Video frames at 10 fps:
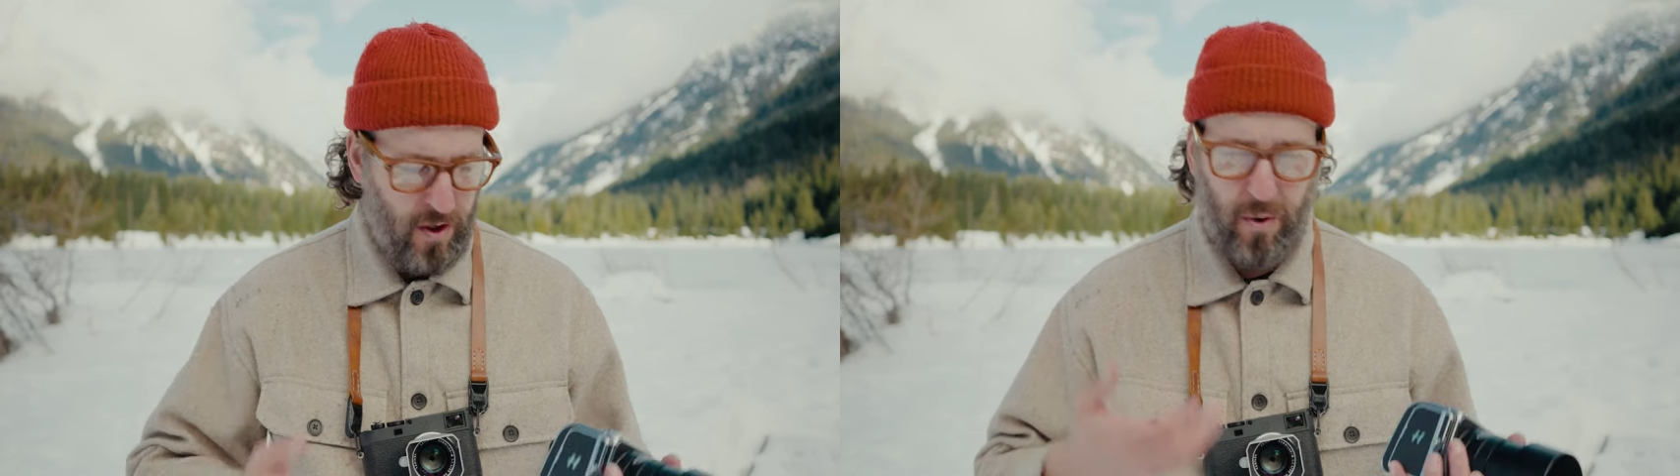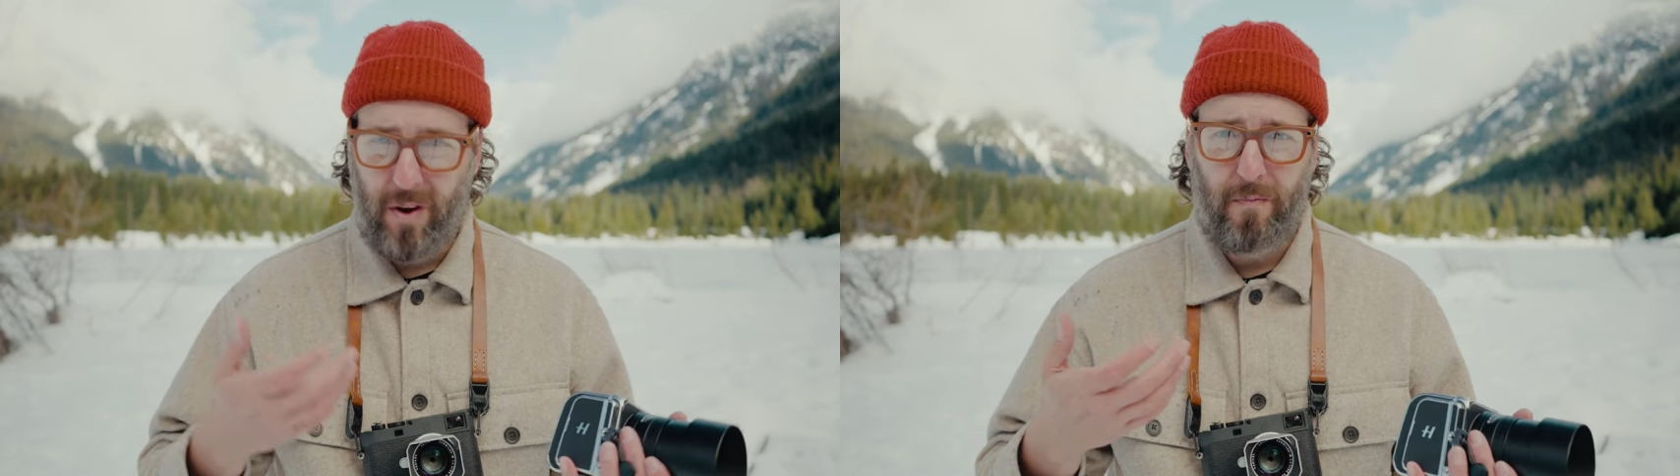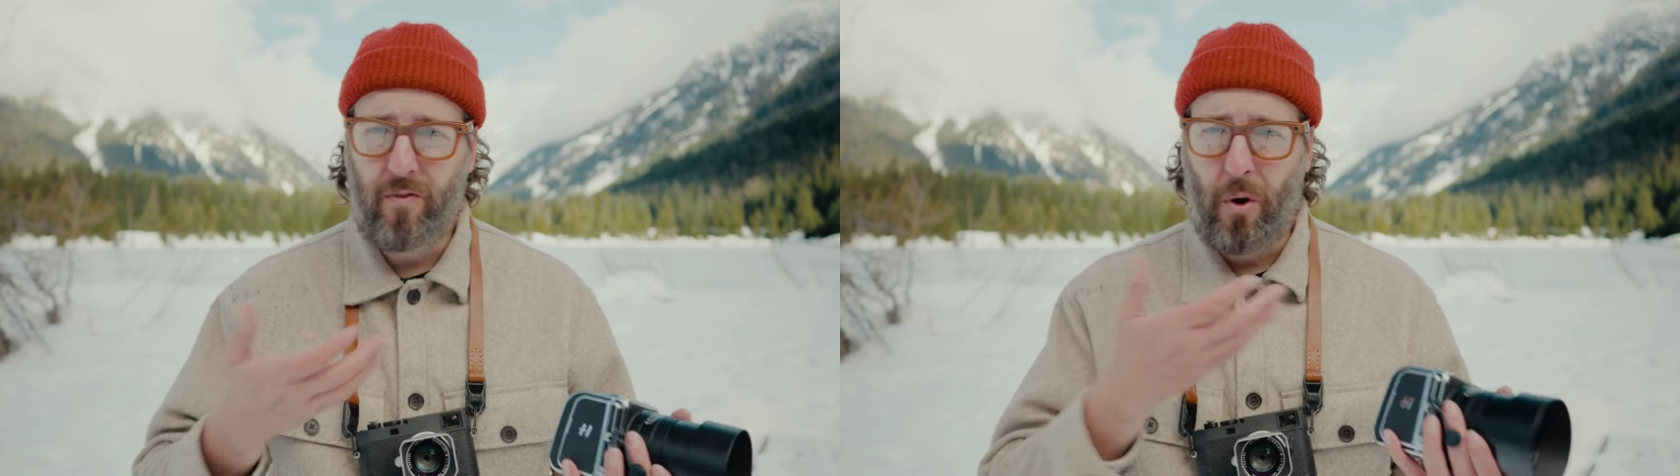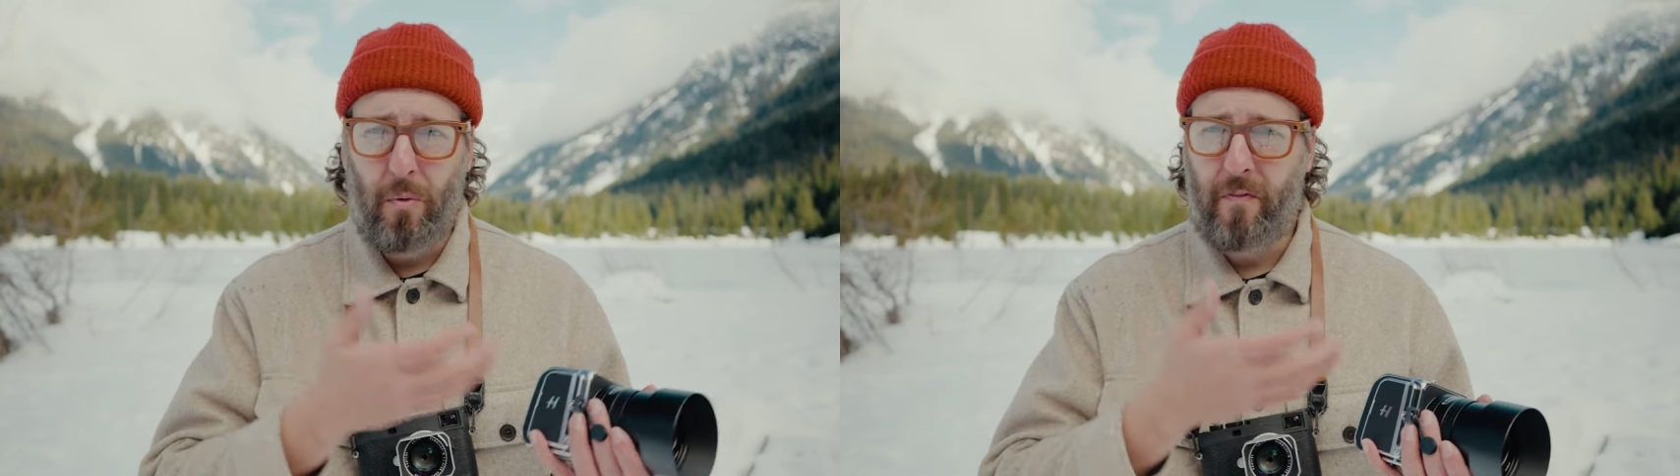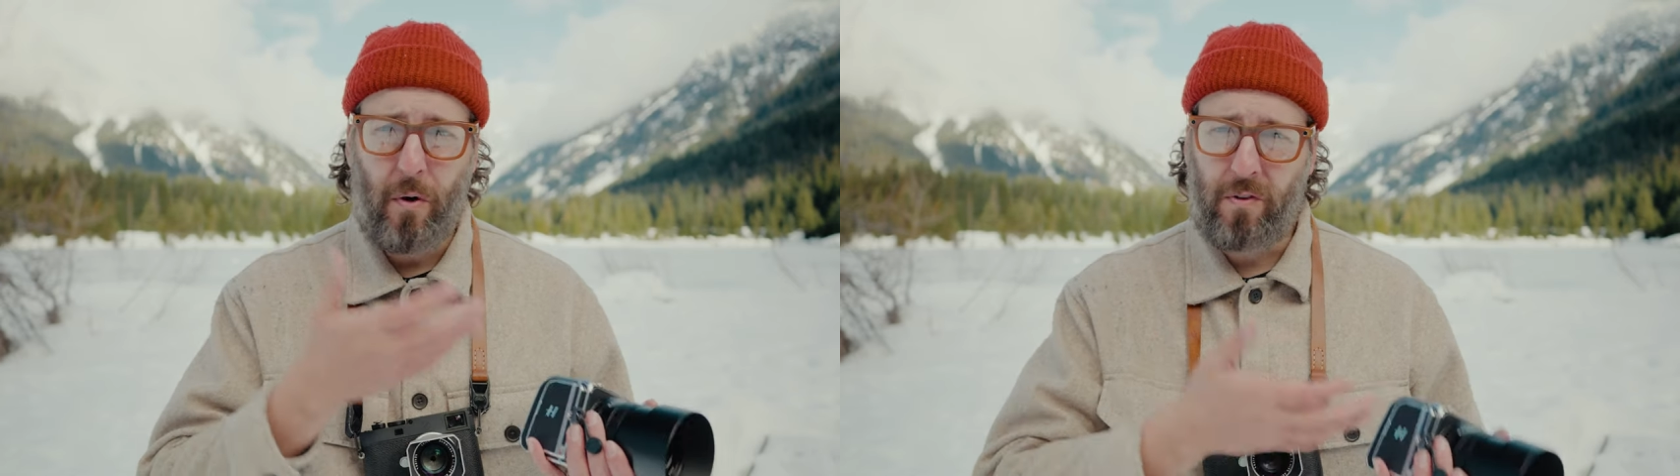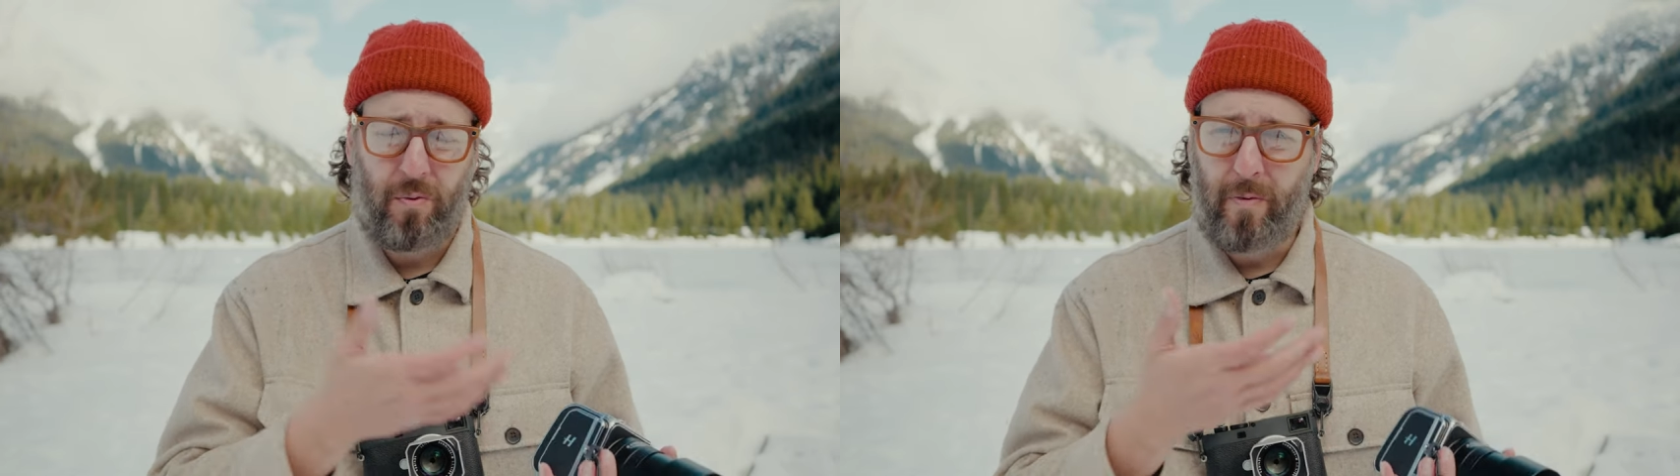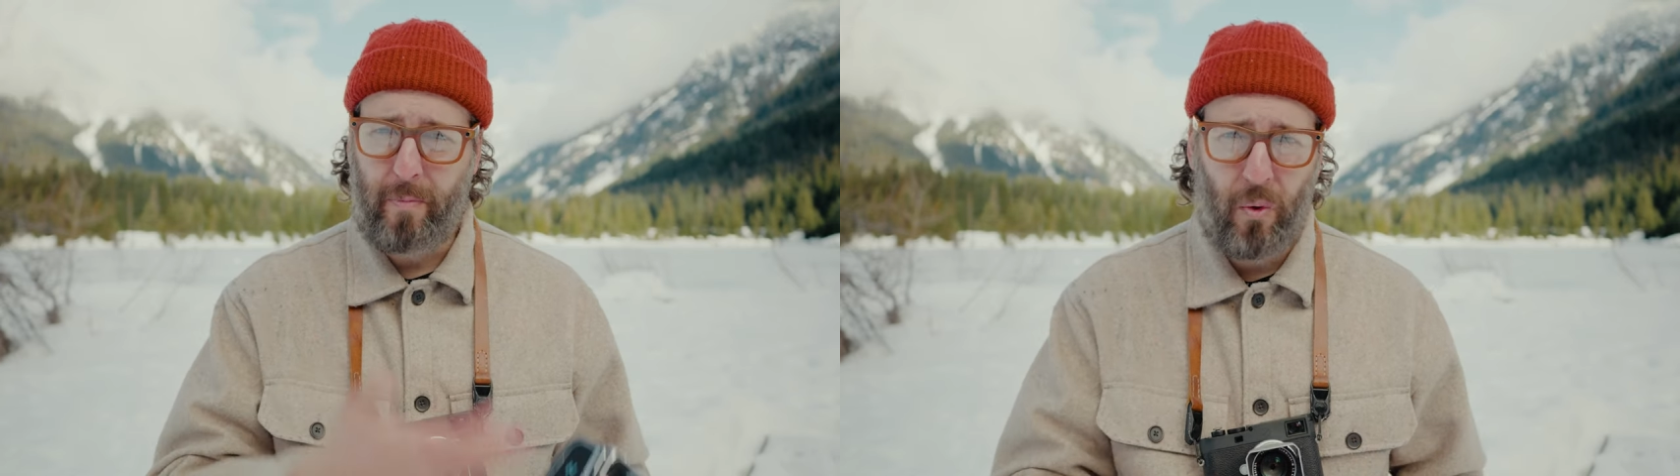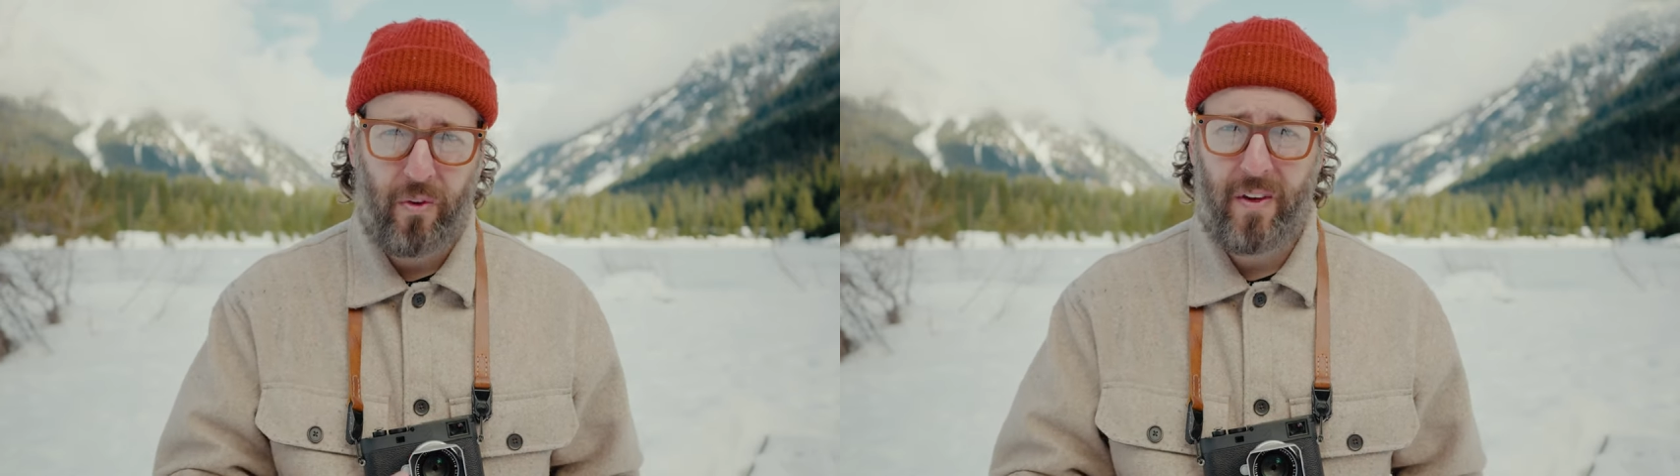You can zone focus with
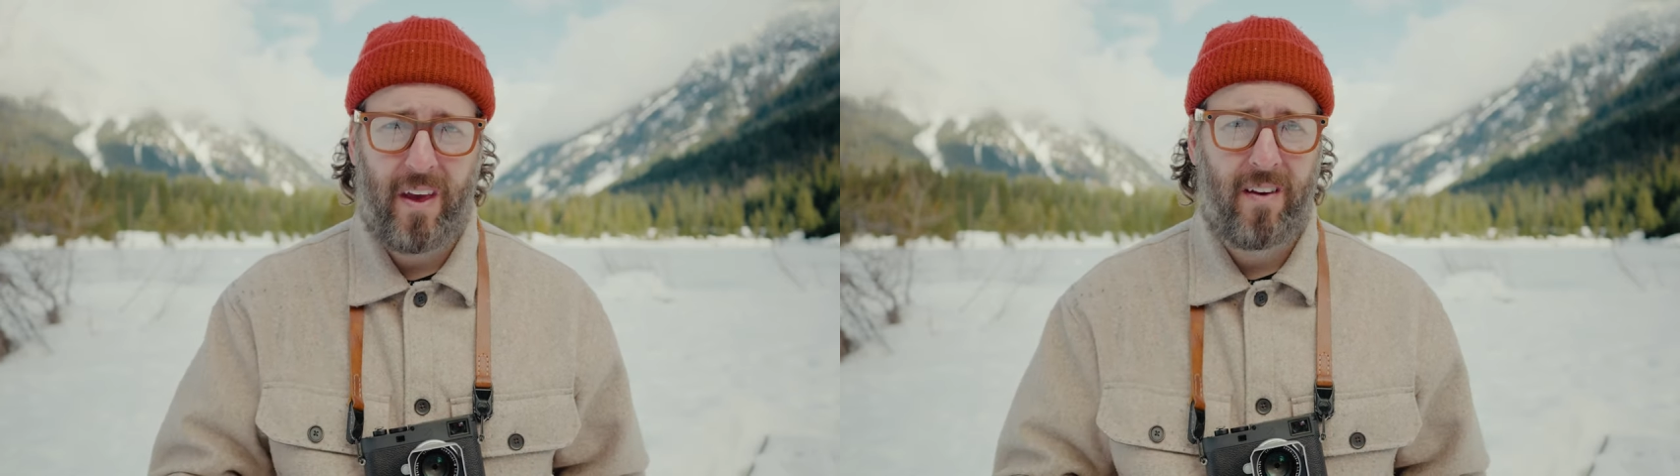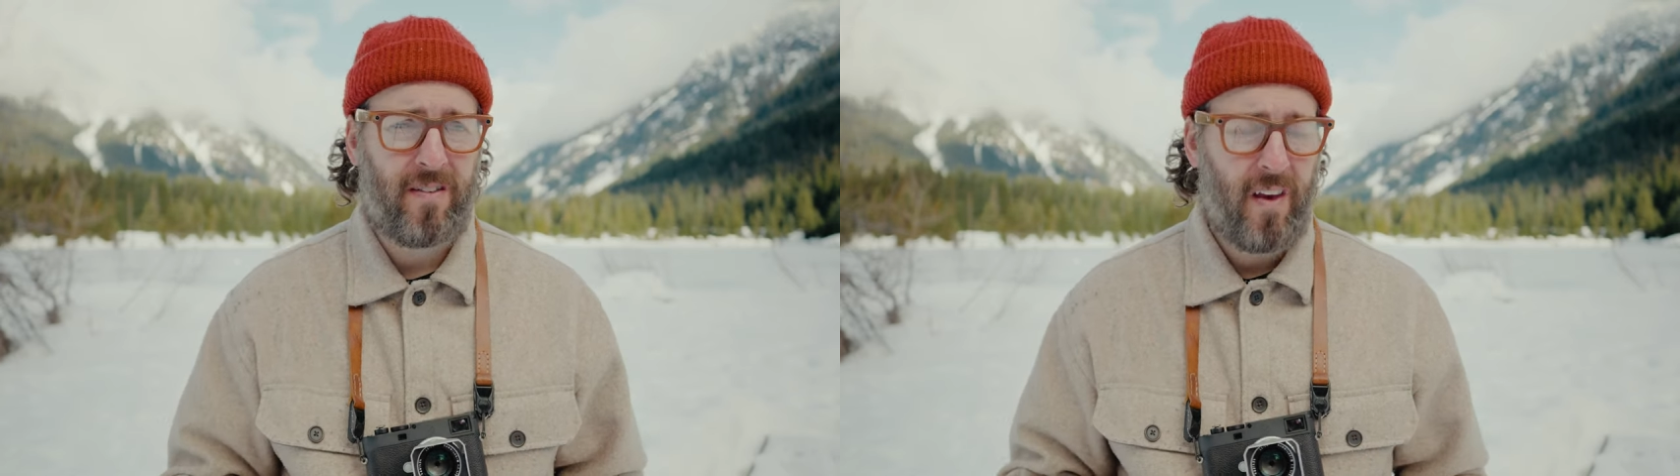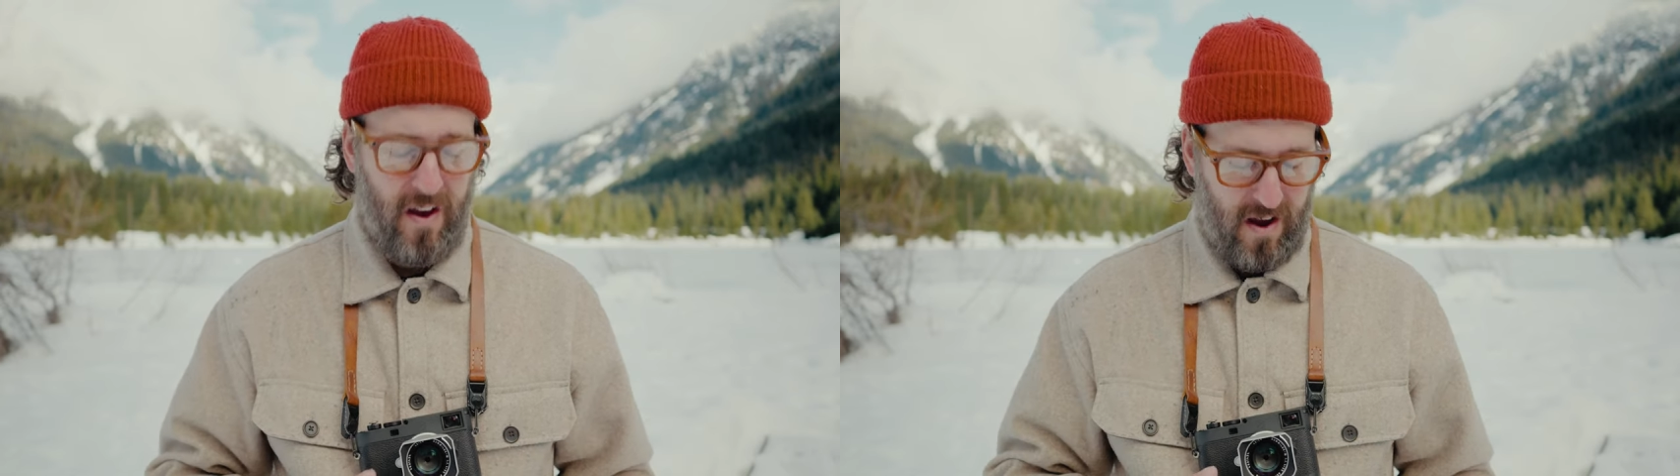both of these.